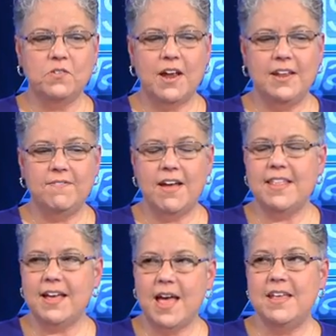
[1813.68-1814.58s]
try to
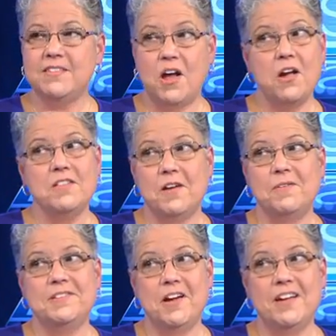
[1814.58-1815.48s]
find that, it's hard
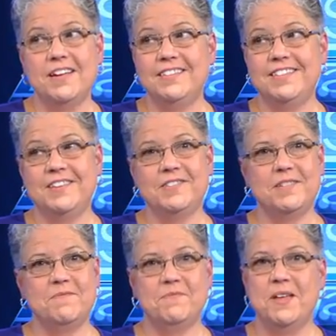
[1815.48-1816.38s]
though, it's hard because there's
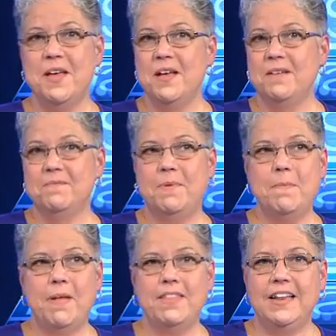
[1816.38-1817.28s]
some
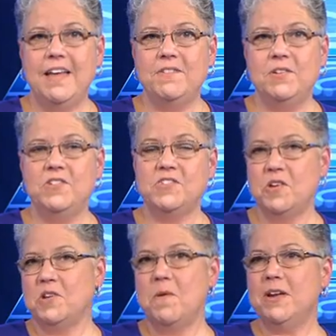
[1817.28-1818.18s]
people on the left who just
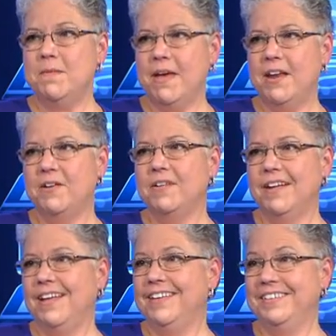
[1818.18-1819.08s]
don't know any better,
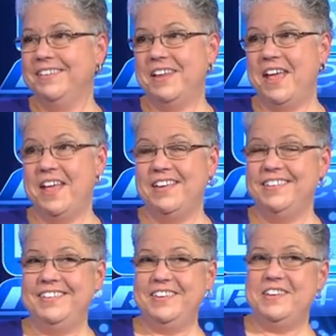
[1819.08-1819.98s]
and,
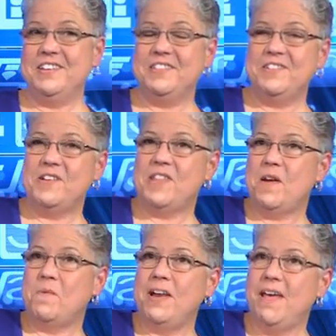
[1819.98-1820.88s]
and they,
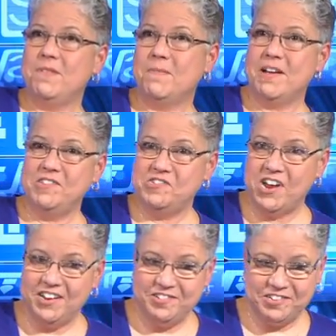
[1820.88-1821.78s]
they don't want to have their minds
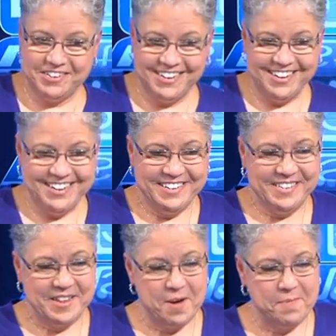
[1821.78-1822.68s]
changed.
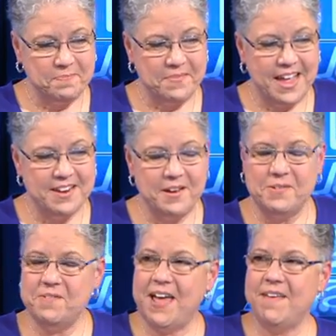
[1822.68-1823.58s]
So I
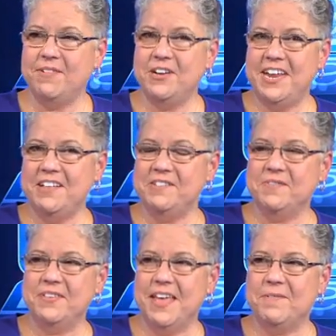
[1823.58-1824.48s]
don't know if I have a good
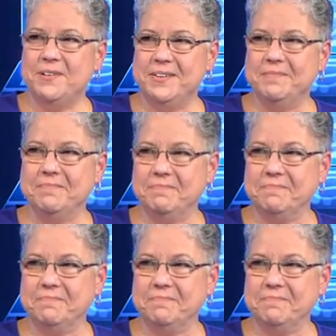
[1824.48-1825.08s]
answer for that one.